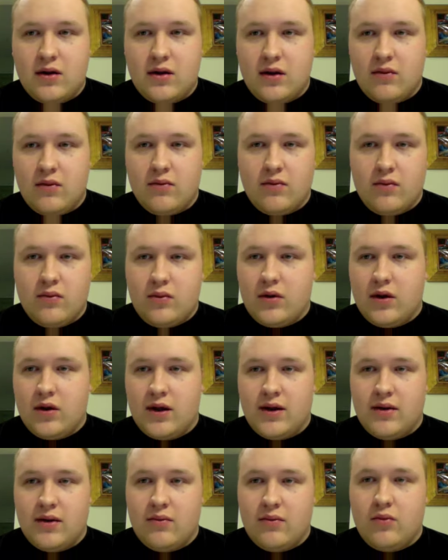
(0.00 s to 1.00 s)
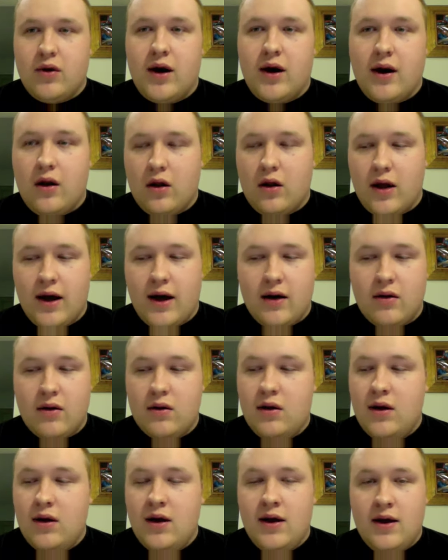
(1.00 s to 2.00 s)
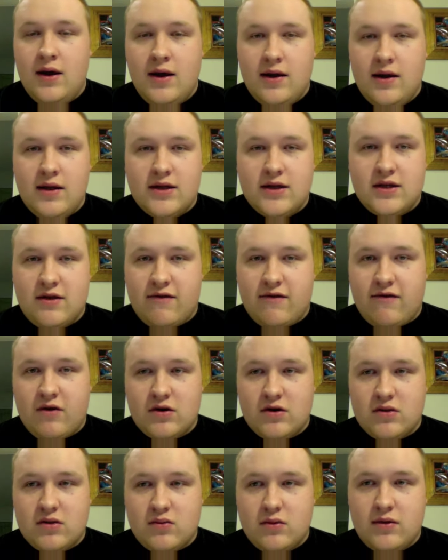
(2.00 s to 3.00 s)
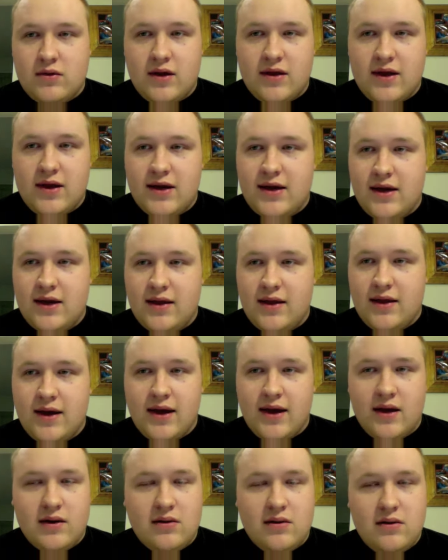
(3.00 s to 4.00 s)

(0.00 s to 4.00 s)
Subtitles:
They really went all out, and this is the first one that they did that